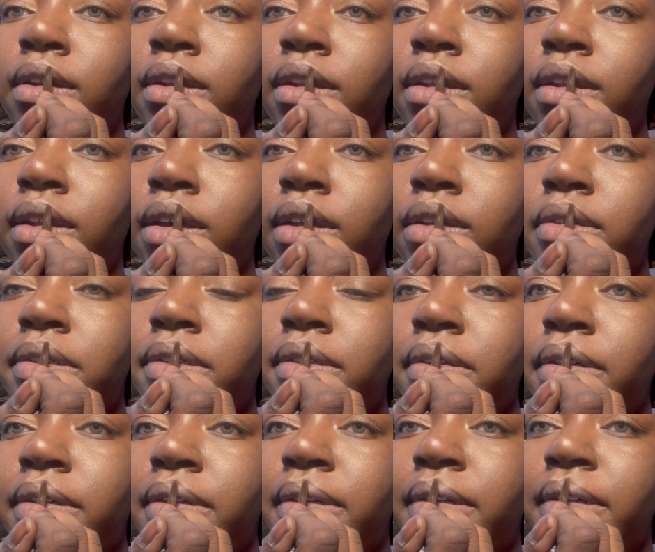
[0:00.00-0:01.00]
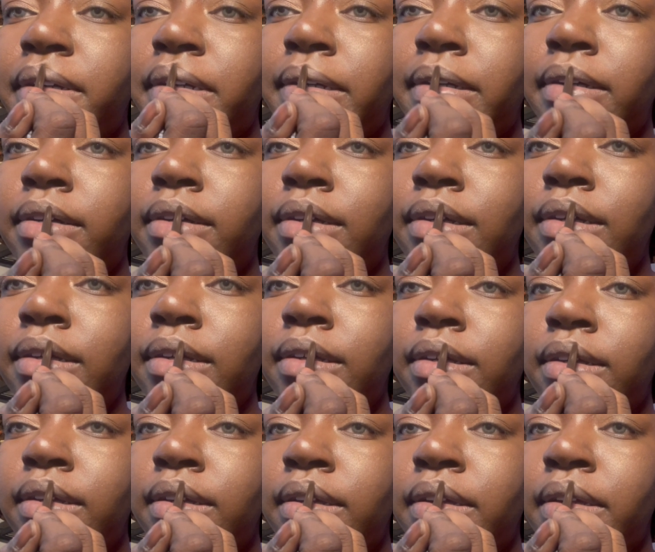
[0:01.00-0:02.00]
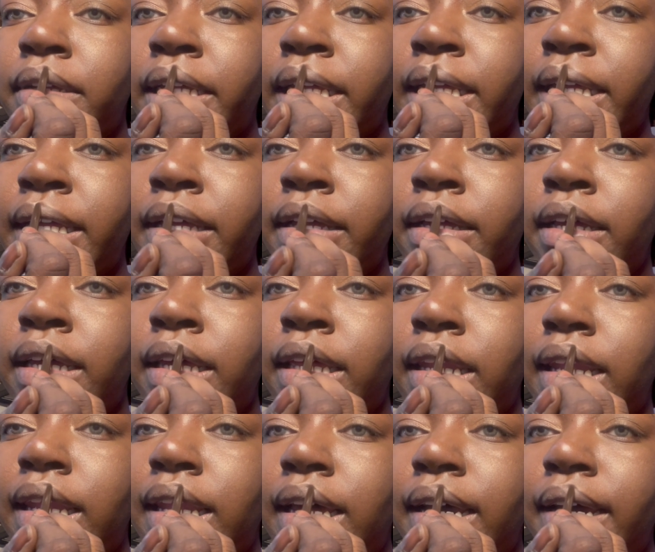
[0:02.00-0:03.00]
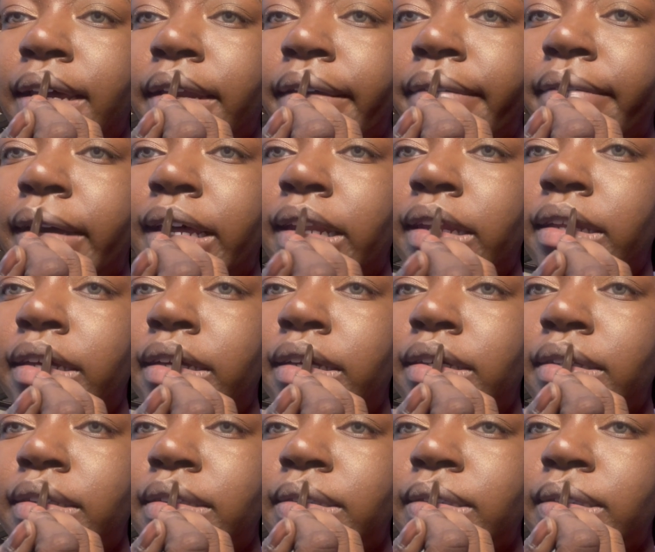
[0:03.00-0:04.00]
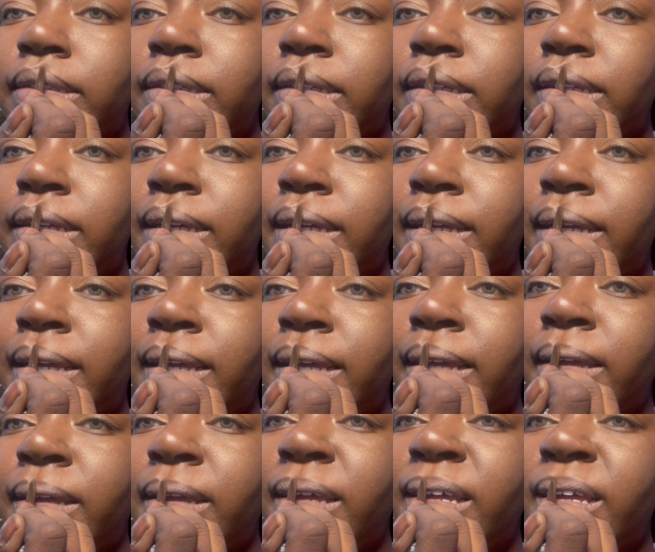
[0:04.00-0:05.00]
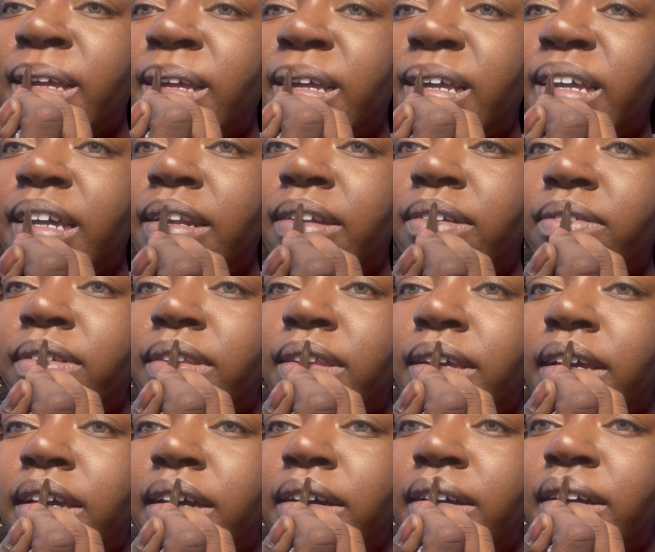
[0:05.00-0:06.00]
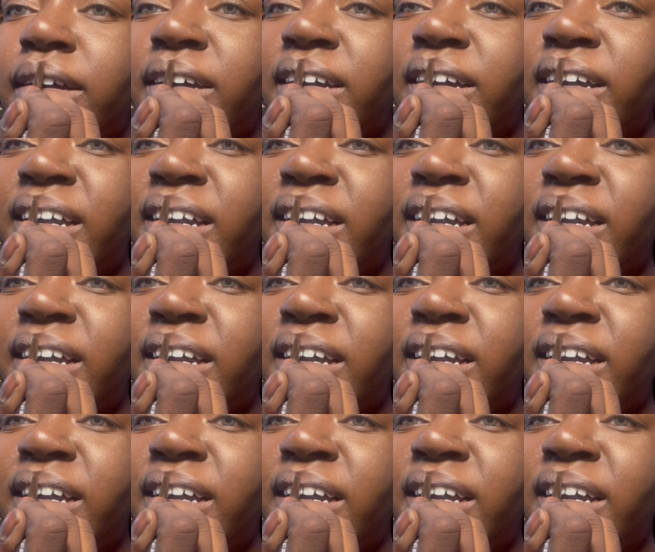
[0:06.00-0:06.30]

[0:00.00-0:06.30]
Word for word: natural uh, line on my lips. I don't really go